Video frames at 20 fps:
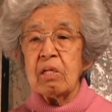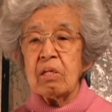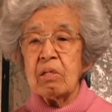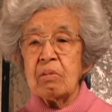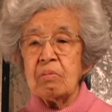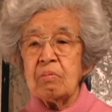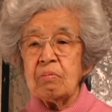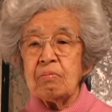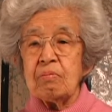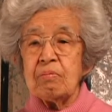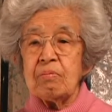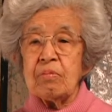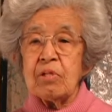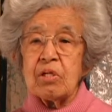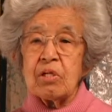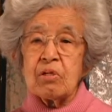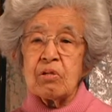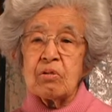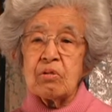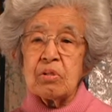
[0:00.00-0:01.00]
But of course,
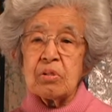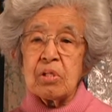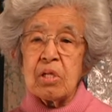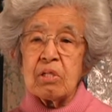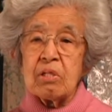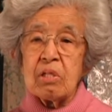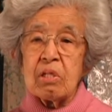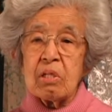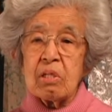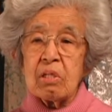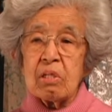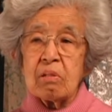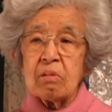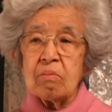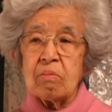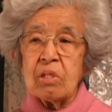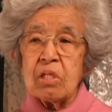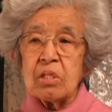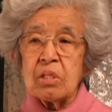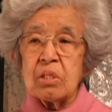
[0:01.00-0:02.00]
I think my
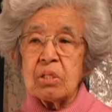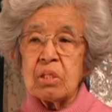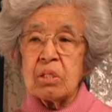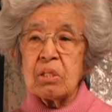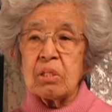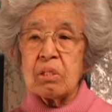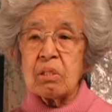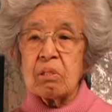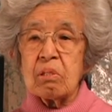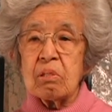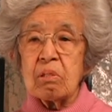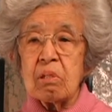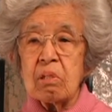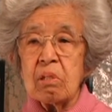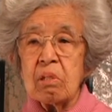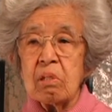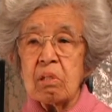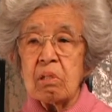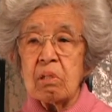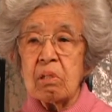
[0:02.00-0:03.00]
sister
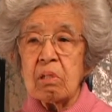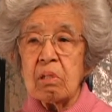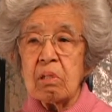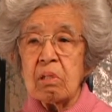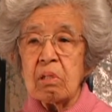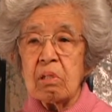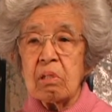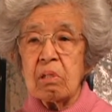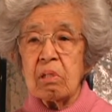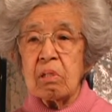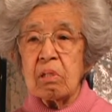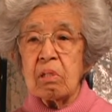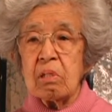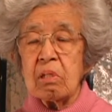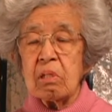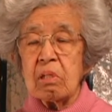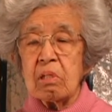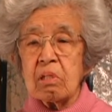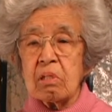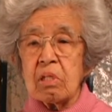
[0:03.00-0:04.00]

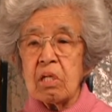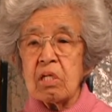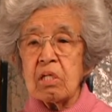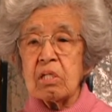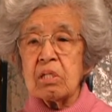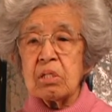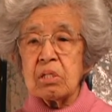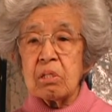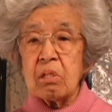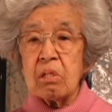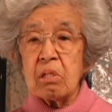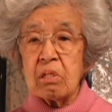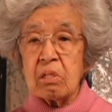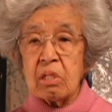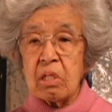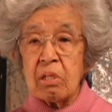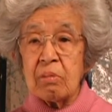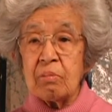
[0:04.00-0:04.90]
kind of saw it coming,